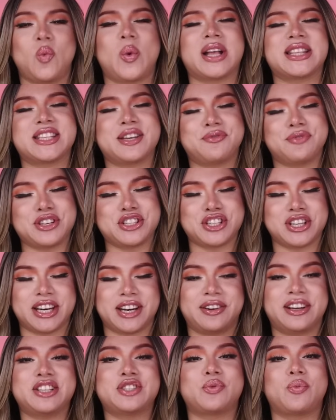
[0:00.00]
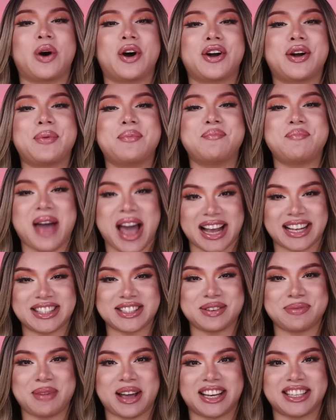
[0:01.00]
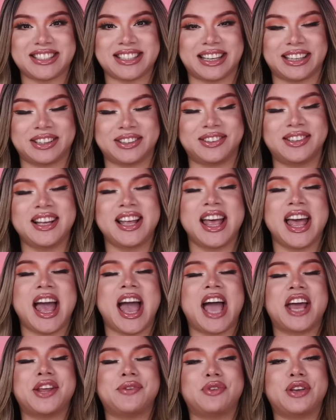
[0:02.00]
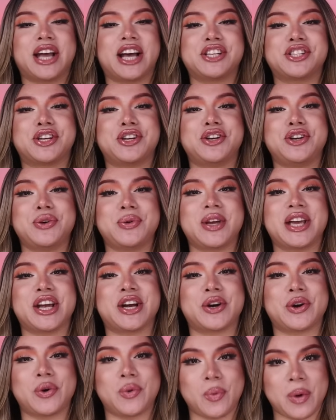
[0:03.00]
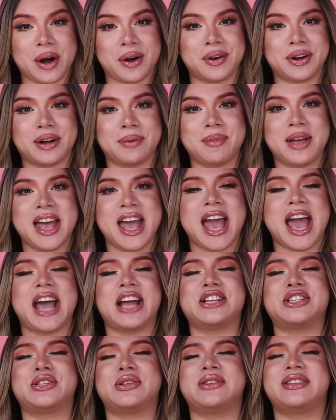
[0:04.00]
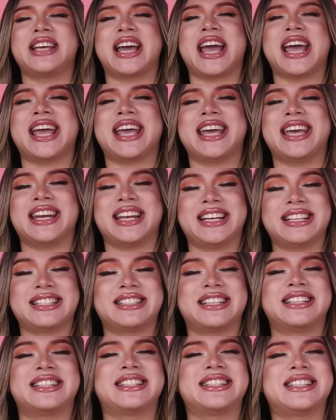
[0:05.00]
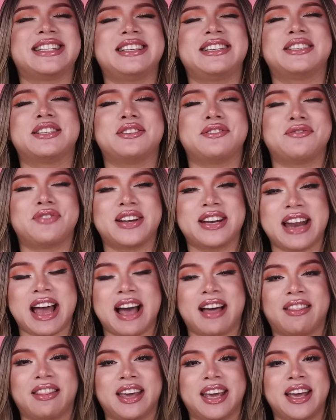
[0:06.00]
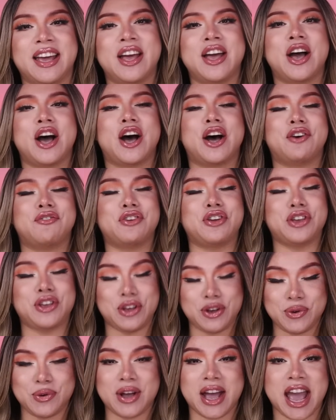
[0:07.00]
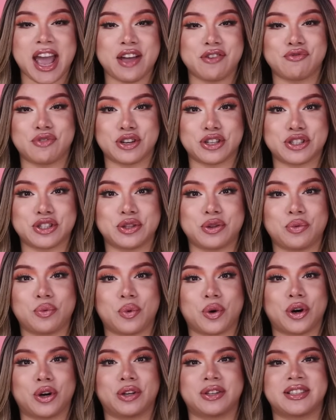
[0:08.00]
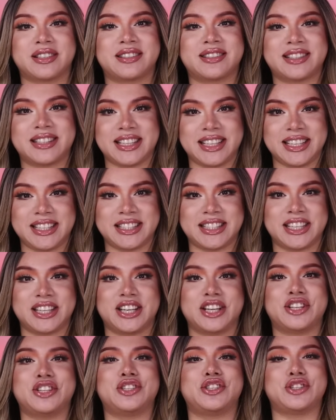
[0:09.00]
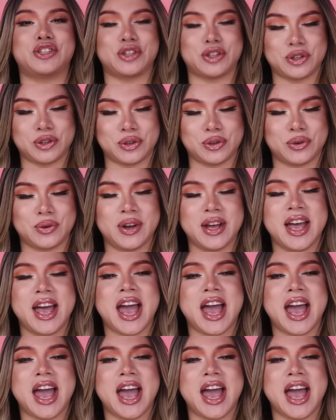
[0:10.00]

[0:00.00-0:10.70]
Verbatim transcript: What's up visionaries? Welcome back to my channel. And if you guys are new here, welcome. And today it is the season finale of UK versus the world season two.